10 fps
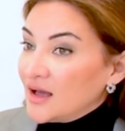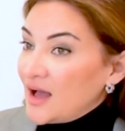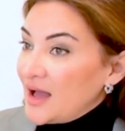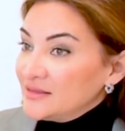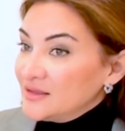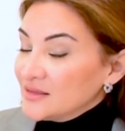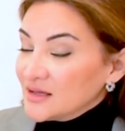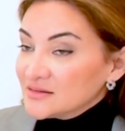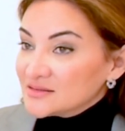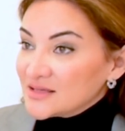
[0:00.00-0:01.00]
Uh, I did
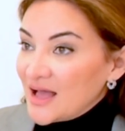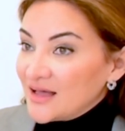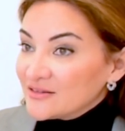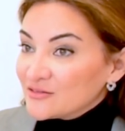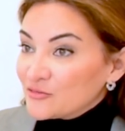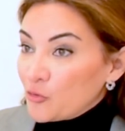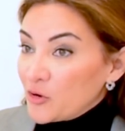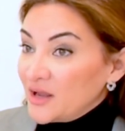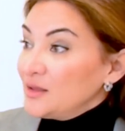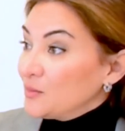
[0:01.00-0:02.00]
not ask
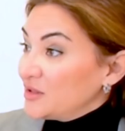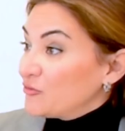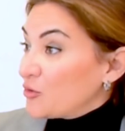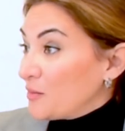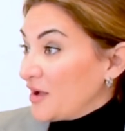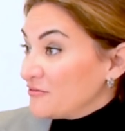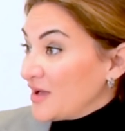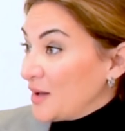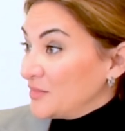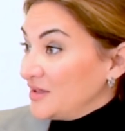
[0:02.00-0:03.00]
for any money from my
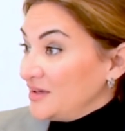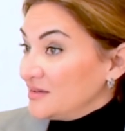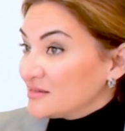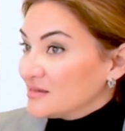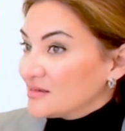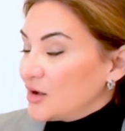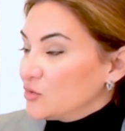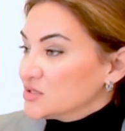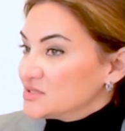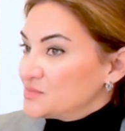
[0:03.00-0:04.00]
family since I
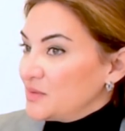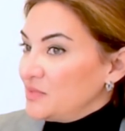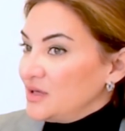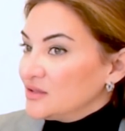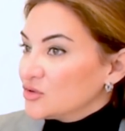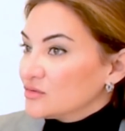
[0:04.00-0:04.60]
was maybe